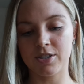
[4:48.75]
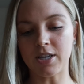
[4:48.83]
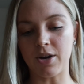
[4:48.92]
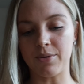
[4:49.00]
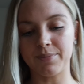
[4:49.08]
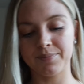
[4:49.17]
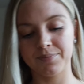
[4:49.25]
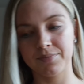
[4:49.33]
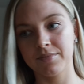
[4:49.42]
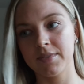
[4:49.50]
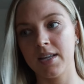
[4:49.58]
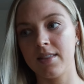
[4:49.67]
So
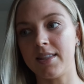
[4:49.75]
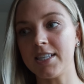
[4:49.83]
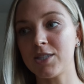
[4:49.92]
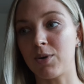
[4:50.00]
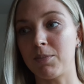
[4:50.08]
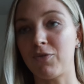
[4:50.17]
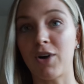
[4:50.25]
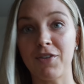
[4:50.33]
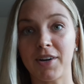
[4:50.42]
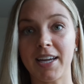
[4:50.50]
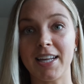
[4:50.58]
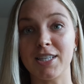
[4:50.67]
this one, before I
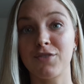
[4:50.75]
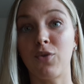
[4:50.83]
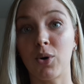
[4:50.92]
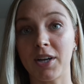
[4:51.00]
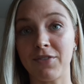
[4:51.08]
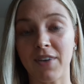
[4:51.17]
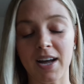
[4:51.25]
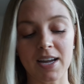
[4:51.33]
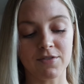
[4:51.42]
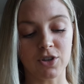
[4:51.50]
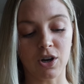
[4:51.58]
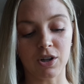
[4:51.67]
forget, is
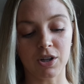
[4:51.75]
$45.